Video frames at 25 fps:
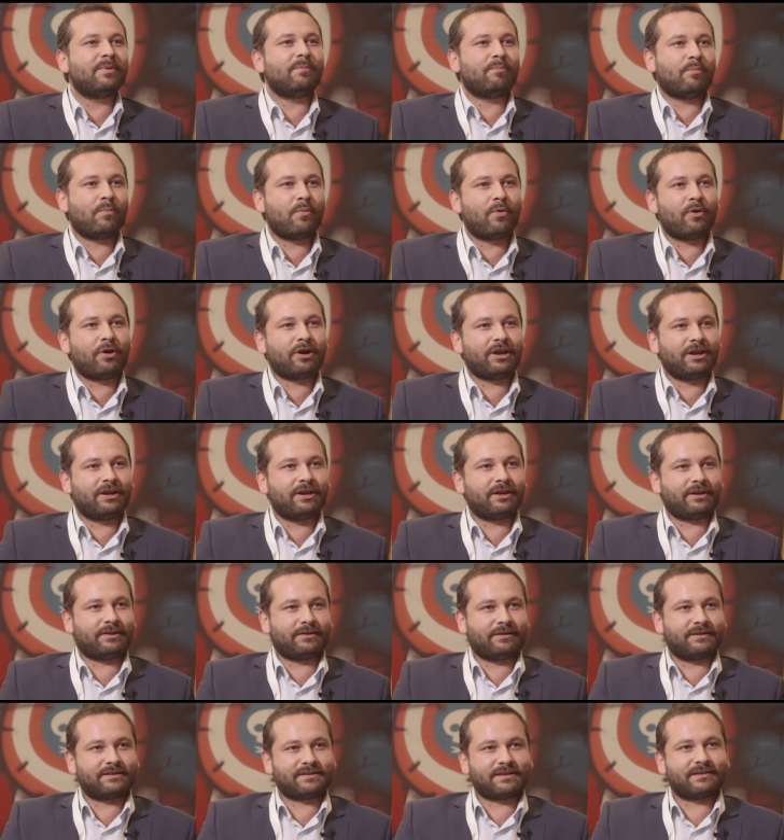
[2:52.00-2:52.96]
more
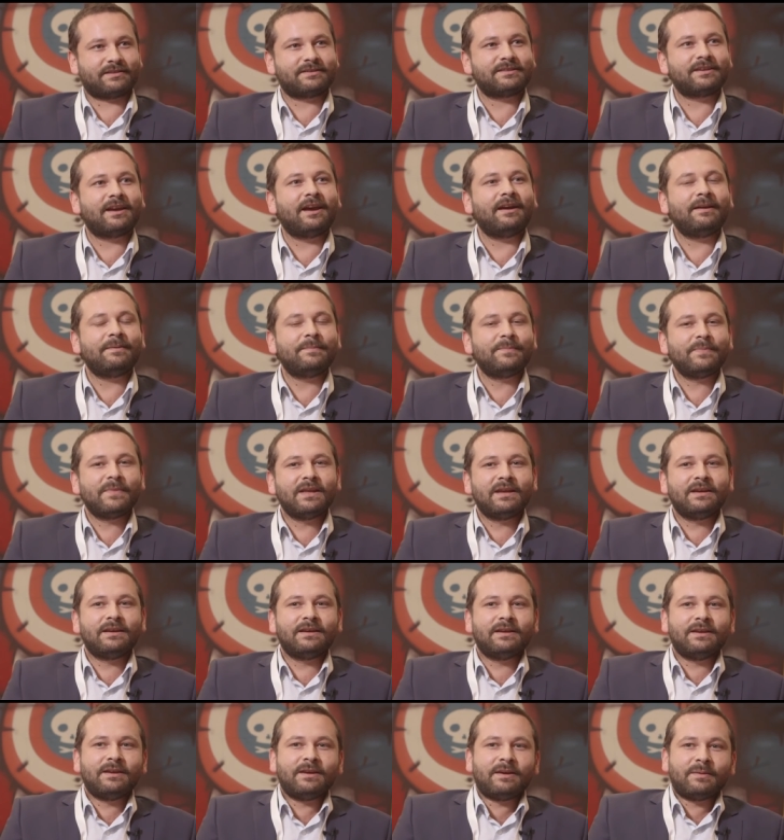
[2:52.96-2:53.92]
unique users, yeah?
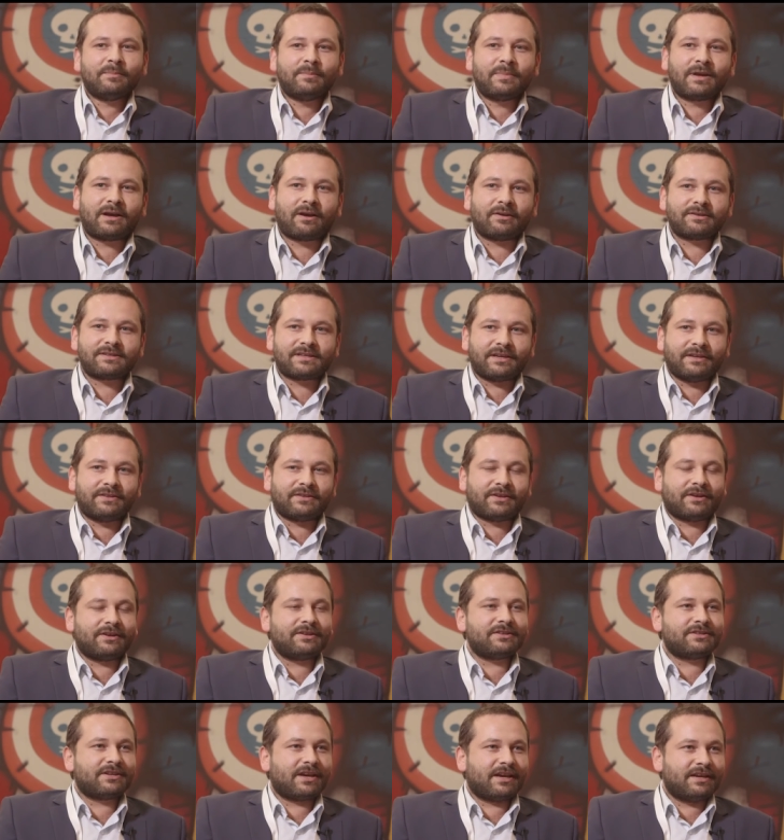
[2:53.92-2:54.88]
Because
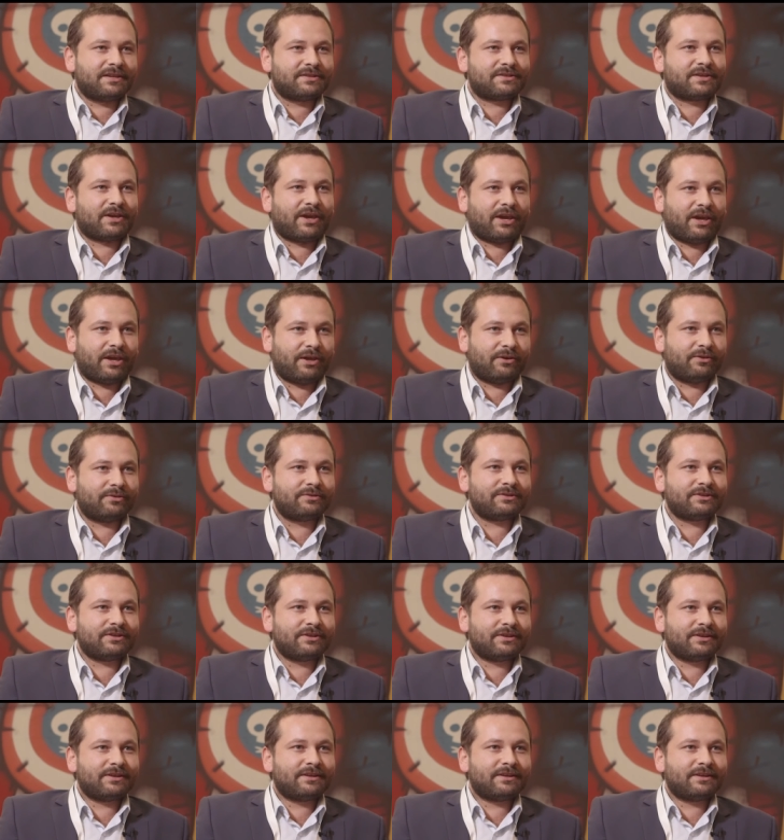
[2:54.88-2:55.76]
Indonesia is huge